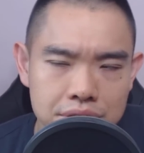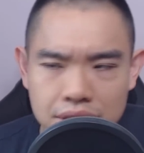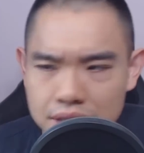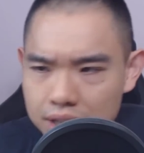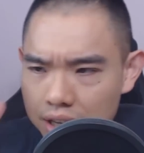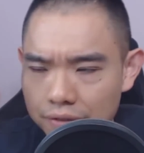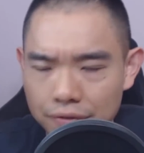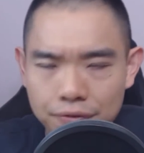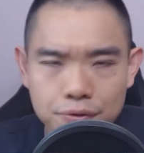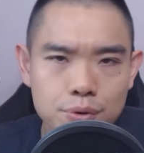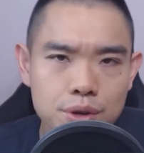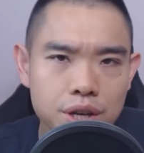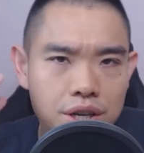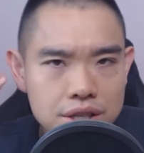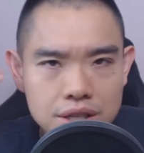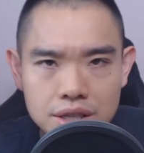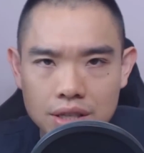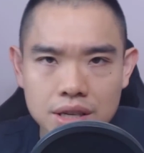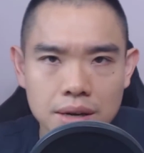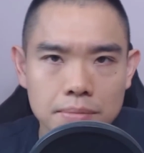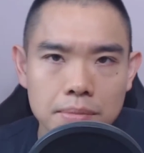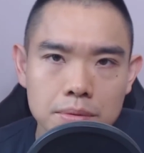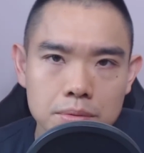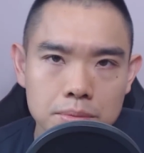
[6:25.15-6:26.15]
These are a few that
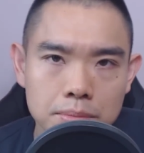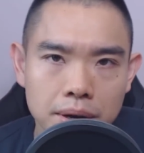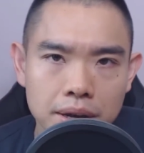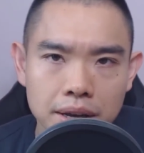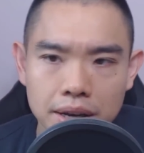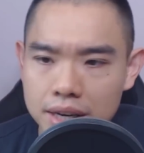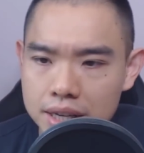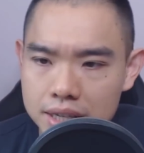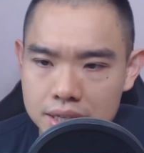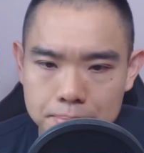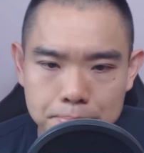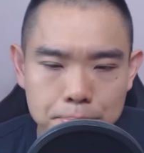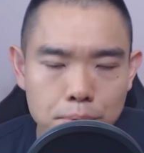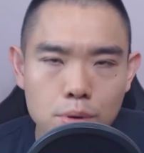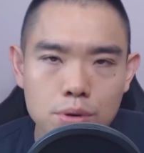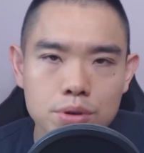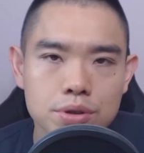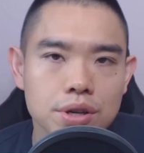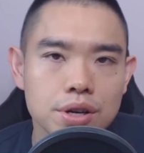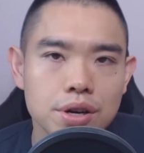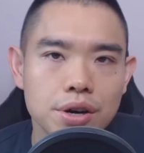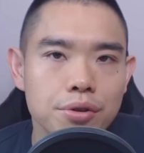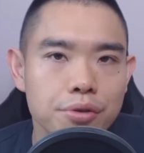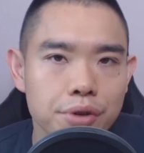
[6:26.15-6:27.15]
just come up to my head. These
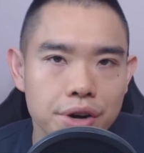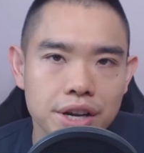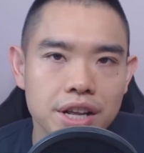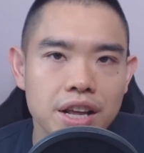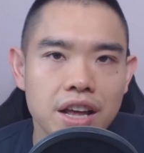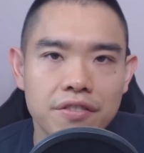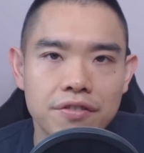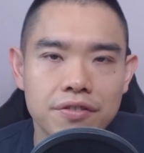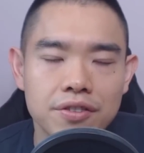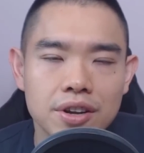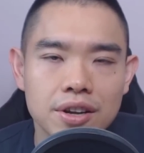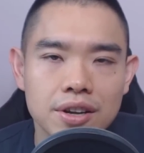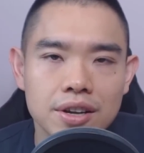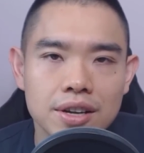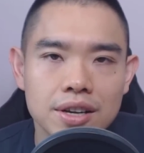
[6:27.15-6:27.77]
books already have